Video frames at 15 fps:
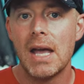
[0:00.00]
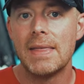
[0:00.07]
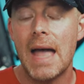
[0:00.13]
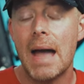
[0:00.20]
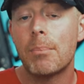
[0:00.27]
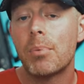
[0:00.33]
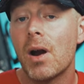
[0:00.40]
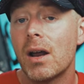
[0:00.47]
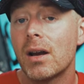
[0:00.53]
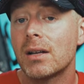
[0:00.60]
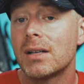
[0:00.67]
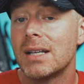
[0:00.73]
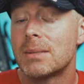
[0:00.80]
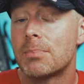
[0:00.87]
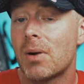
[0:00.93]
And that
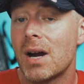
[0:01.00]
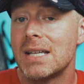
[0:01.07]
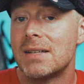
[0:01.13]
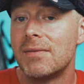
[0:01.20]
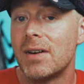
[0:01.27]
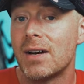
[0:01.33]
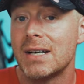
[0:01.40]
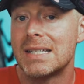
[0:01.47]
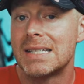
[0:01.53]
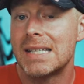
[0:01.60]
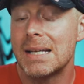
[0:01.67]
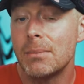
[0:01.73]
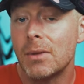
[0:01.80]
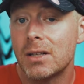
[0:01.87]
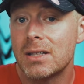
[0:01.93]
product is priced very
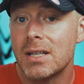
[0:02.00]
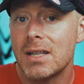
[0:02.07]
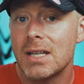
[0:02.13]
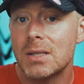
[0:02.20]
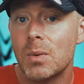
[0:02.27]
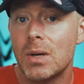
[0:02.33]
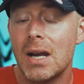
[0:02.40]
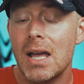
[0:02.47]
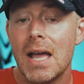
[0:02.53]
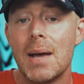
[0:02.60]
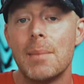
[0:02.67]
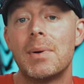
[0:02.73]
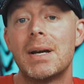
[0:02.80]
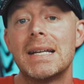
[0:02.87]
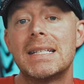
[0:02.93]
similar to this one,
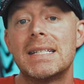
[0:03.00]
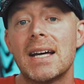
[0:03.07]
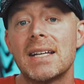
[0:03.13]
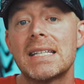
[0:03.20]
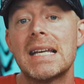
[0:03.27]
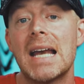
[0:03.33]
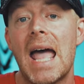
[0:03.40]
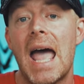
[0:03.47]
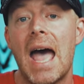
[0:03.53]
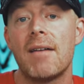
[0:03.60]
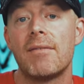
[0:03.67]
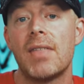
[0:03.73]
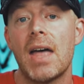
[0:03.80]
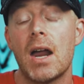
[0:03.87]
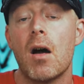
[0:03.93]
but it doesn't
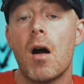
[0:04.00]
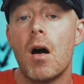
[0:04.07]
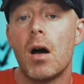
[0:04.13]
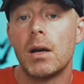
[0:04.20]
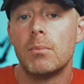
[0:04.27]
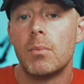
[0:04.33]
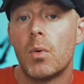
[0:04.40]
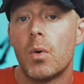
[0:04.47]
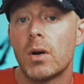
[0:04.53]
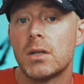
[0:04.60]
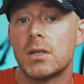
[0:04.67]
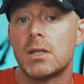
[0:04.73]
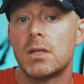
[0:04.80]
have that onboard